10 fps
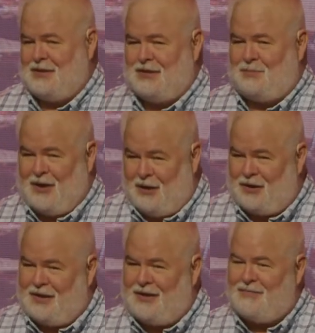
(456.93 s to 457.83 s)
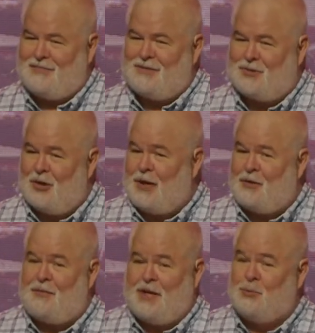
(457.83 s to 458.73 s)
Apparently, the
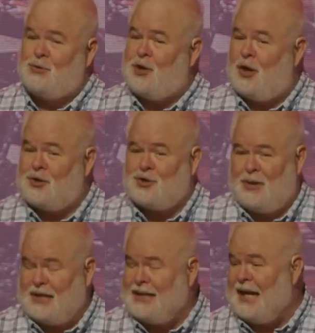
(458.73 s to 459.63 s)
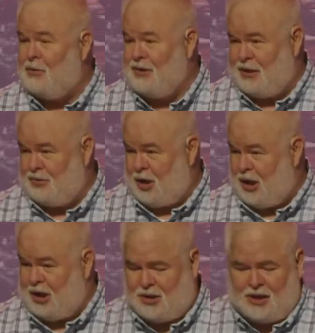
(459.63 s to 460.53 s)
writer of Hebrews also had a countdown
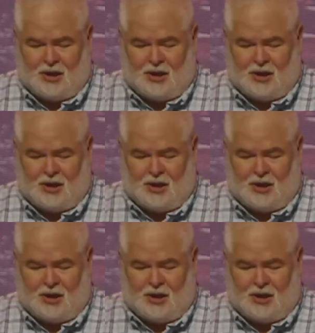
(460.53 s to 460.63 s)
clock.